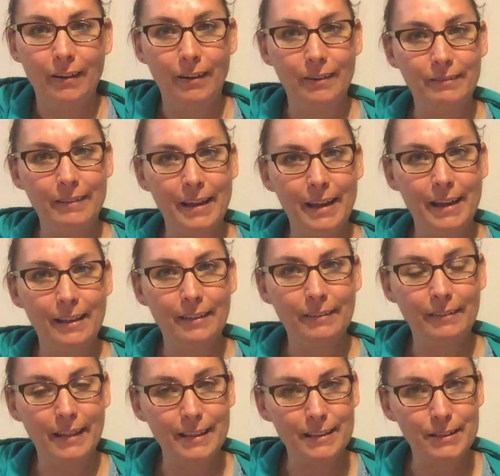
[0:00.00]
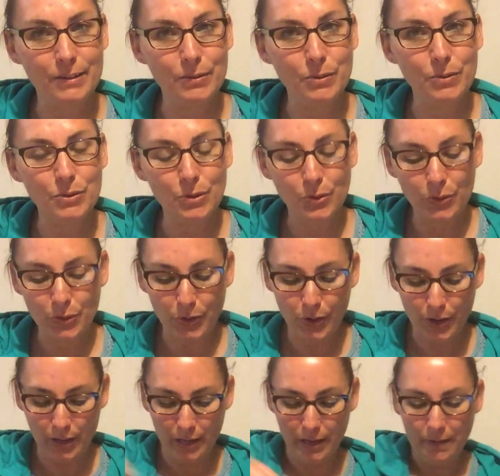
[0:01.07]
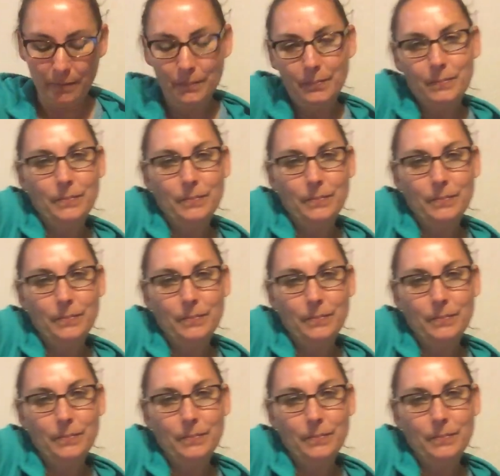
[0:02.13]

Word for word: All right, let's see who stole the cookie.